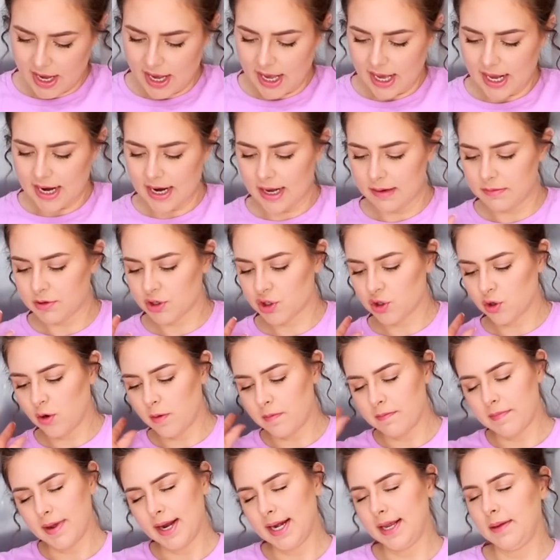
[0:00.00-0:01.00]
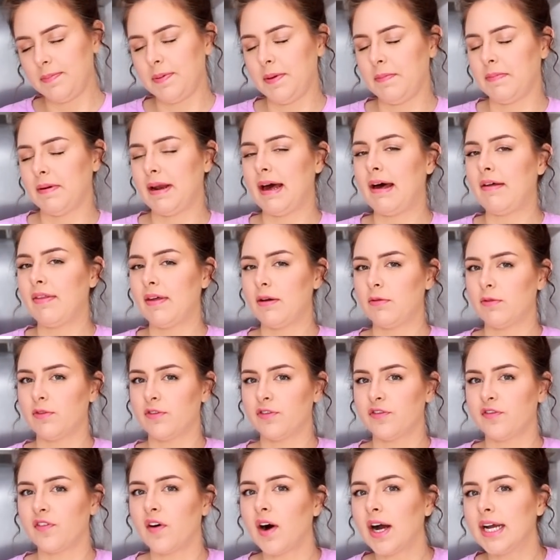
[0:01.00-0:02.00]
and I'm sure many people out there would
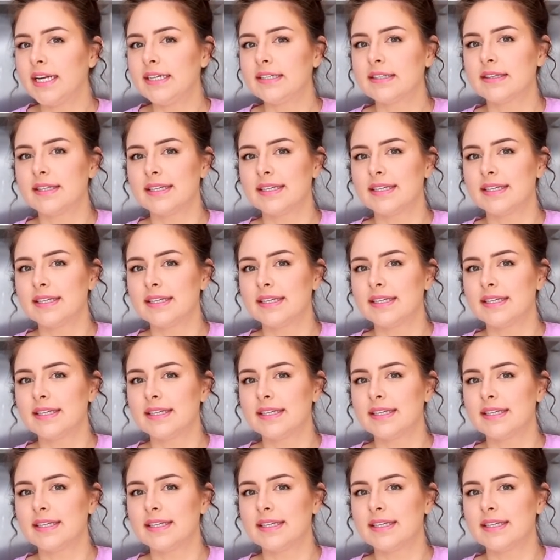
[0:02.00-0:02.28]
find